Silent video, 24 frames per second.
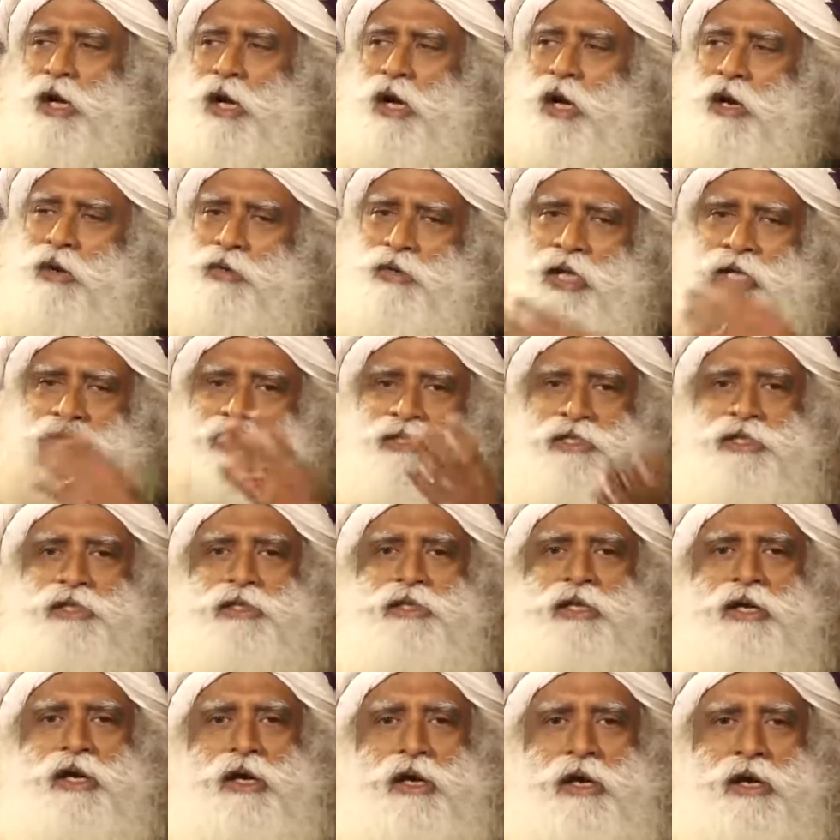how nasty
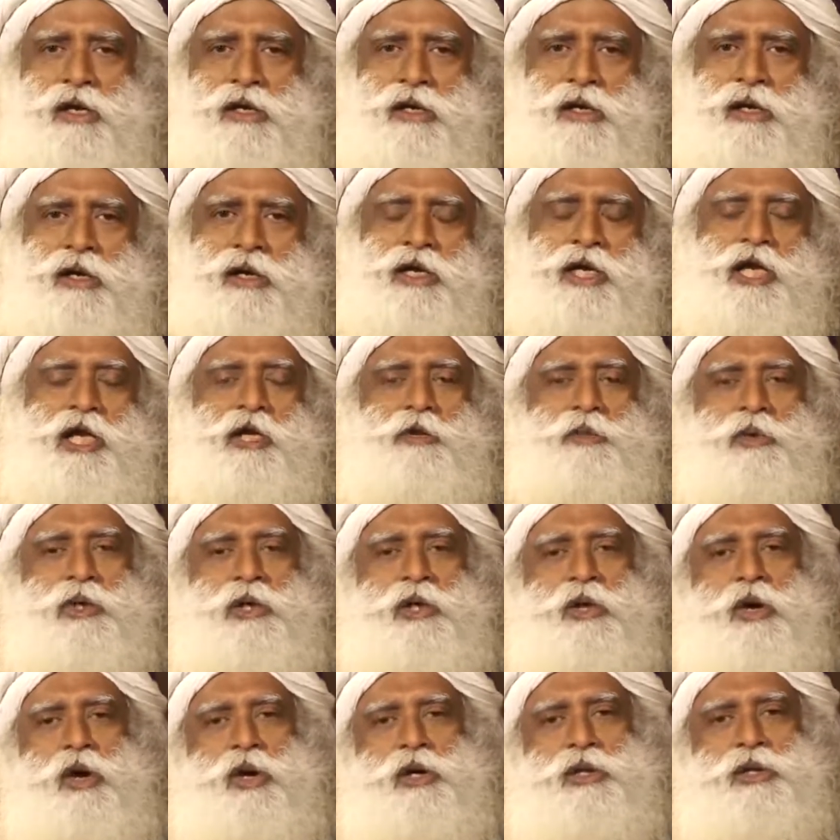they are, it
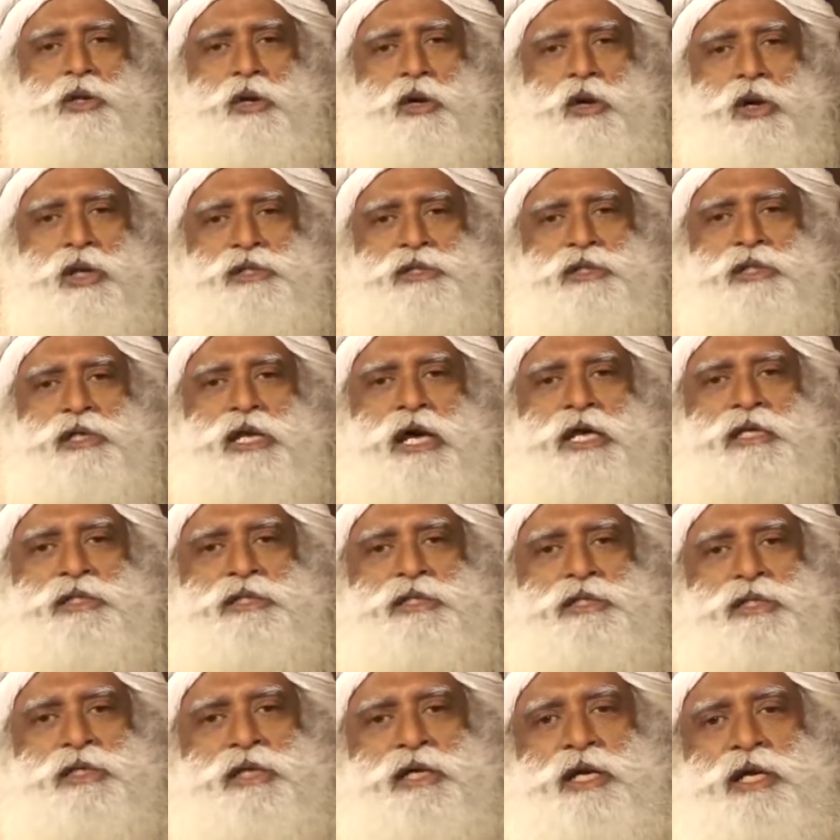will not cause
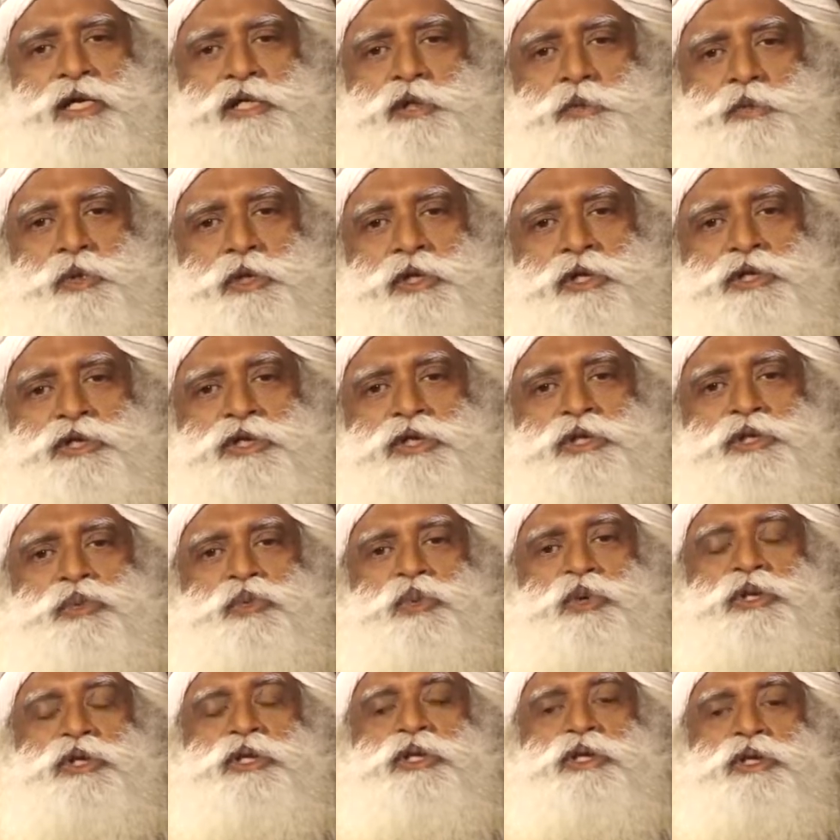nasty experiences
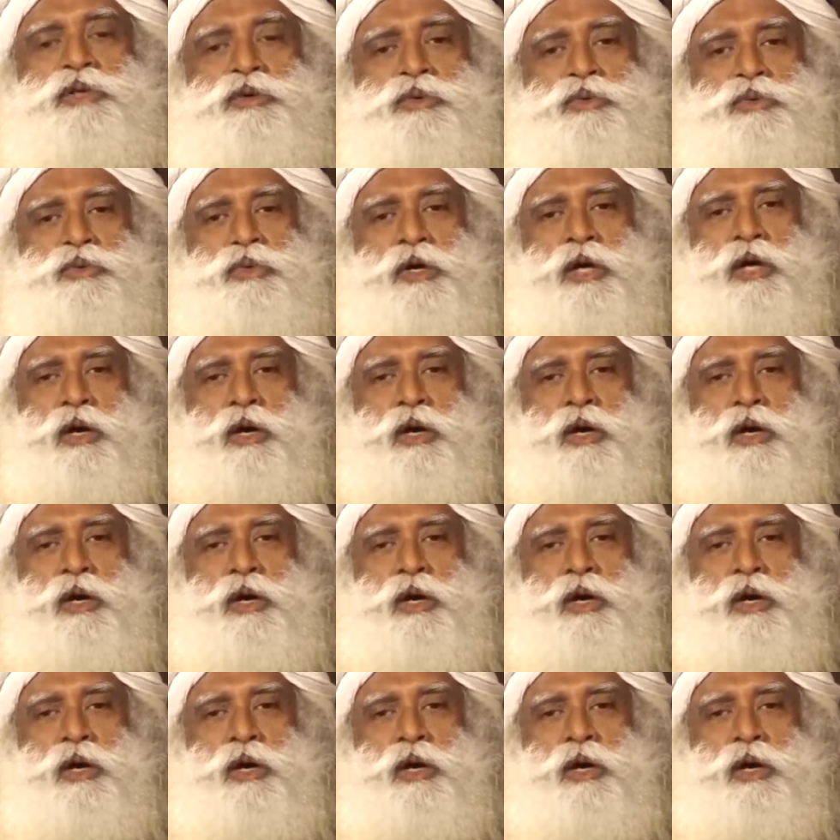within you.